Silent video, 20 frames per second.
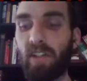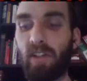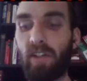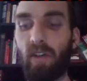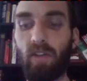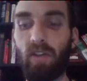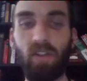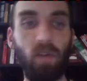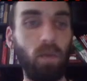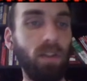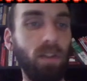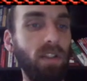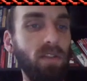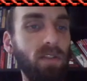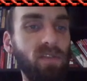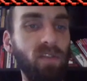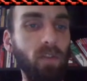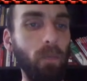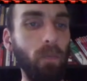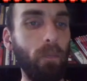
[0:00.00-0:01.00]
also really
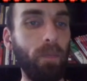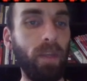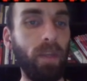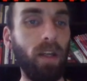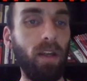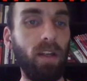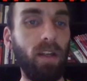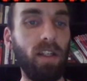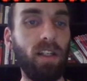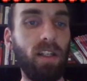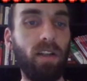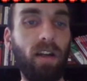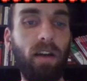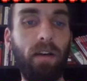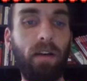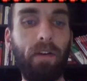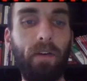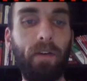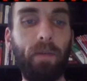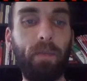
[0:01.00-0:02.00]
useful.
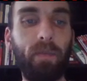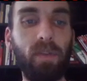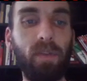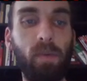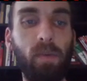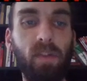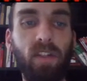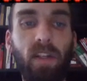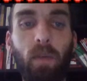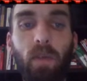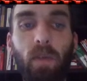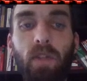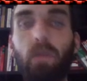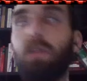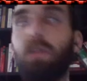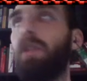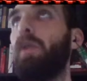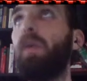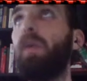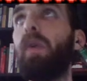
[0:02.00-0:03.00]
Especially like when you
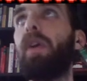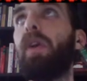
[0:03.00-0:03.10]
loot.